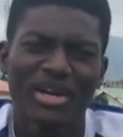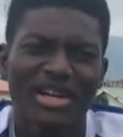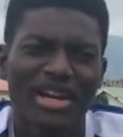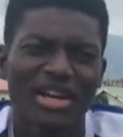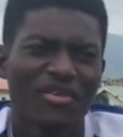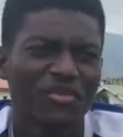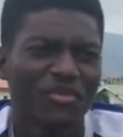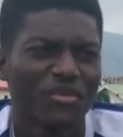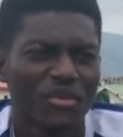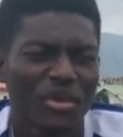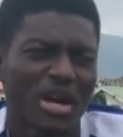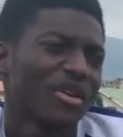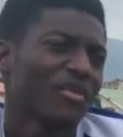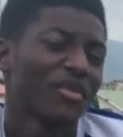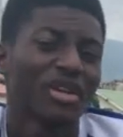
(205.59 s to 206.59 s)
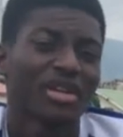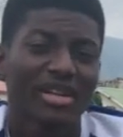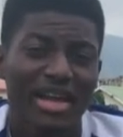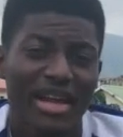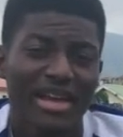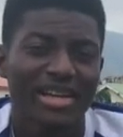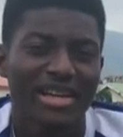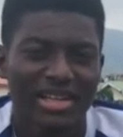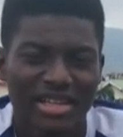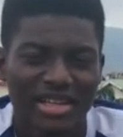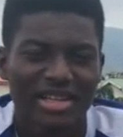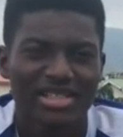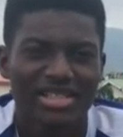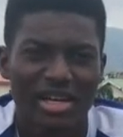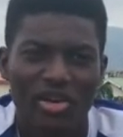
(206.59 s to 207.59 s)
and I felt like
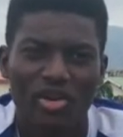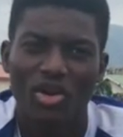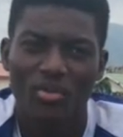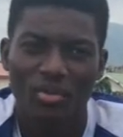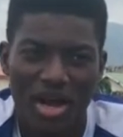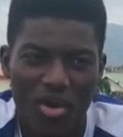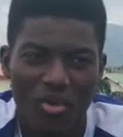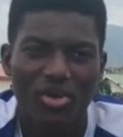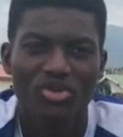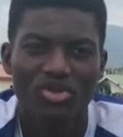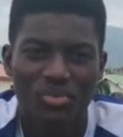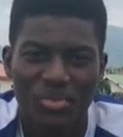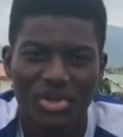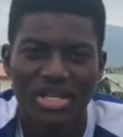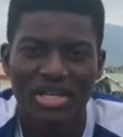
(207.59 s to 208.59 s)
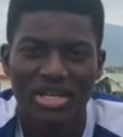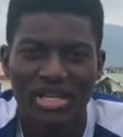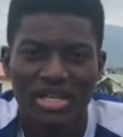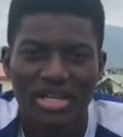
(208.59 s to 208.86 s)
it's a club that I want to be,